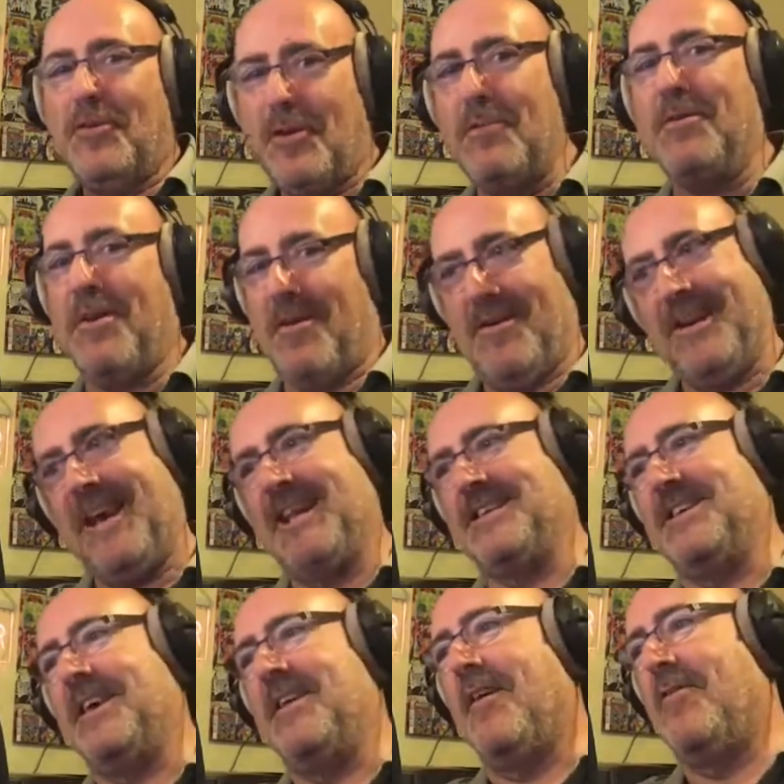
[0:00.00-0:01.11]
You can't
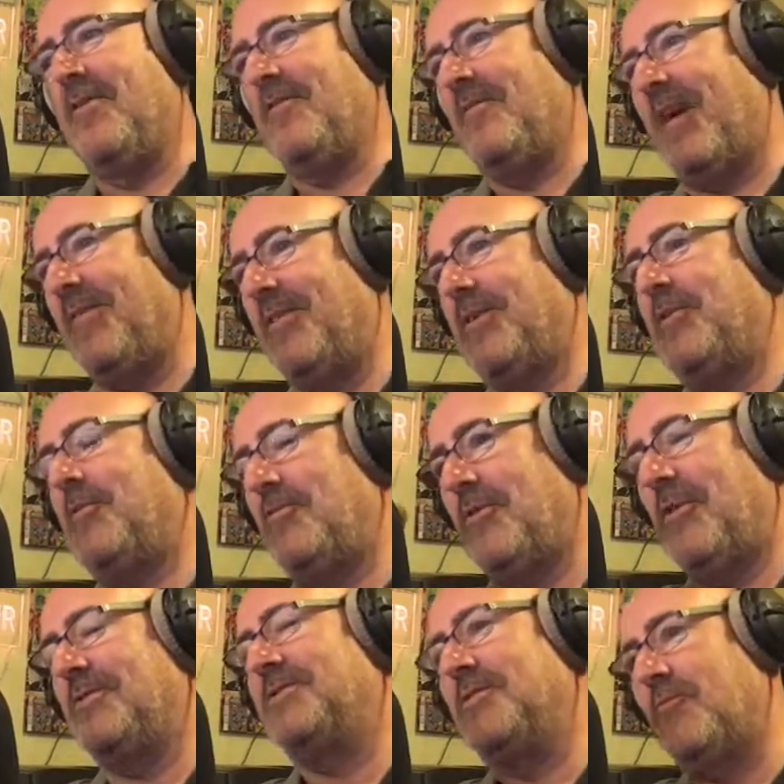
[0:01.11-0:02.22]
get in on the fact that you're
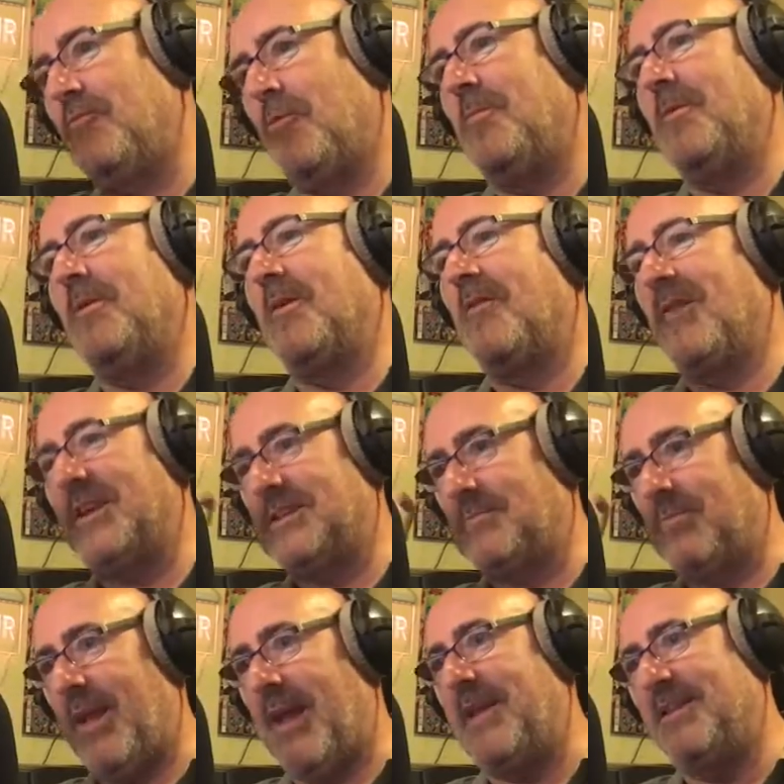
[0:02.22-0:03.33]
not a woman. I've
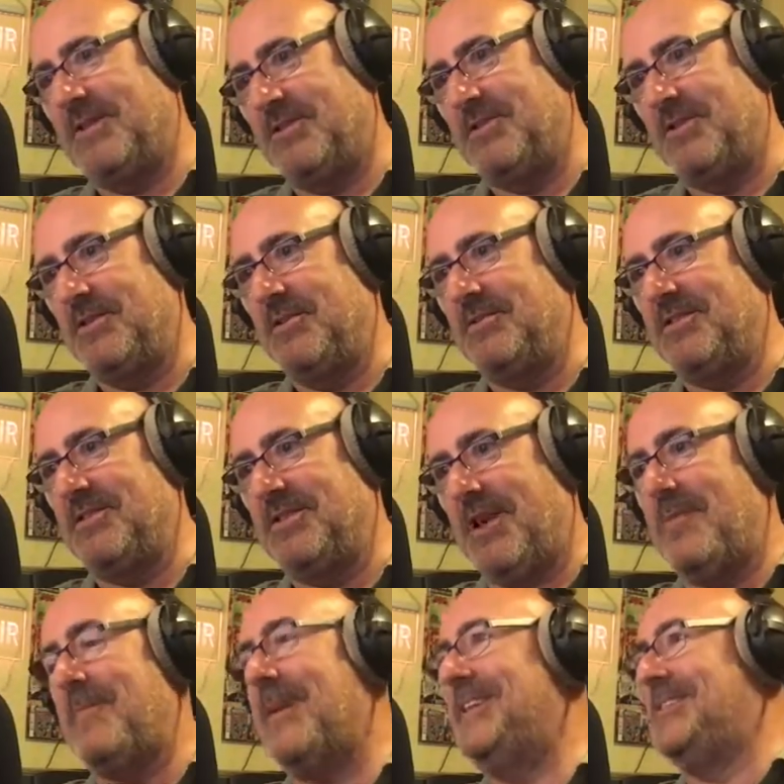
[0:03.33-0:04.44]
explained this to you
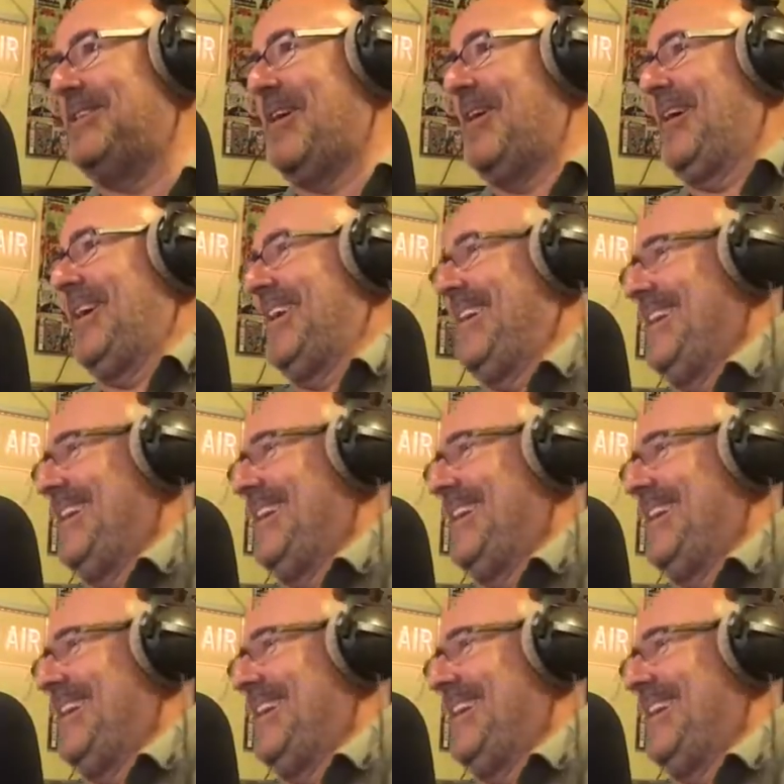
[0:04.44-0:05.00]
so many times.